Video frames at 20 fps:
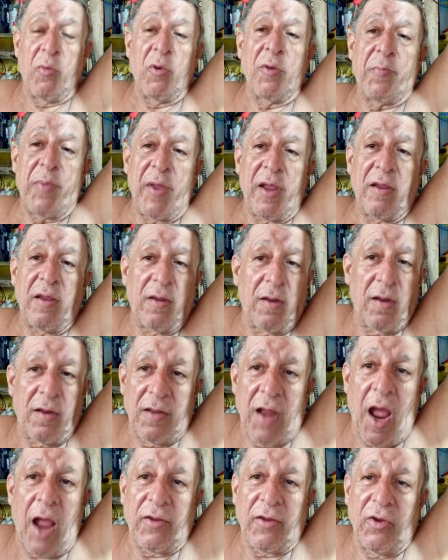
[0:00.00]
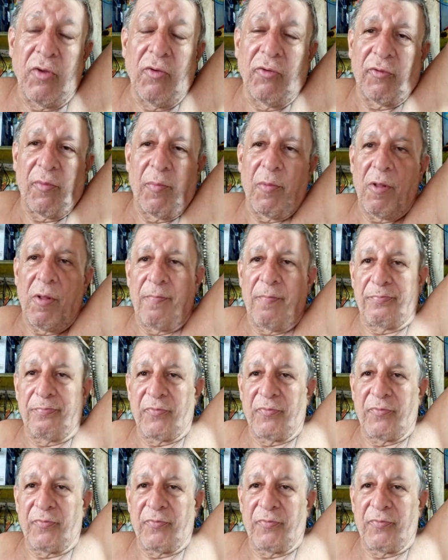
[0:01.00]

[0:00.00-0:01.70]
would be not usable